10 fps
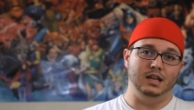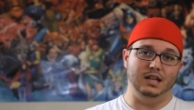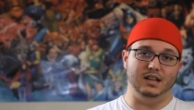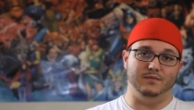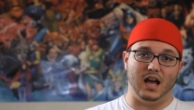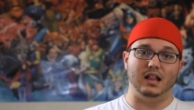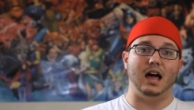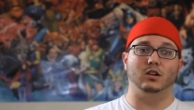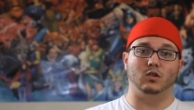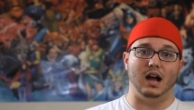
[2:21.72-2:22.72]
he did
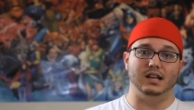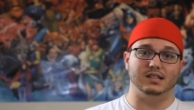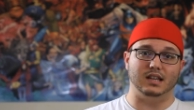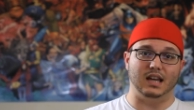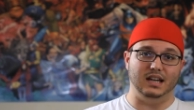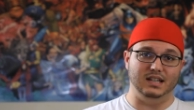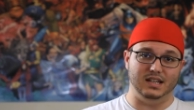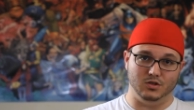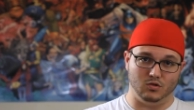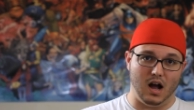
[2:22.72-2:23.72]
Valhalla Rising and he
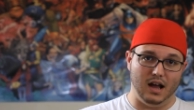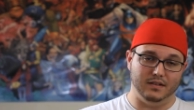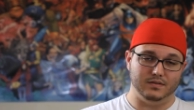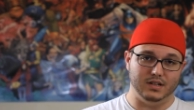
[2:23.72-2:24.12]
did Drive.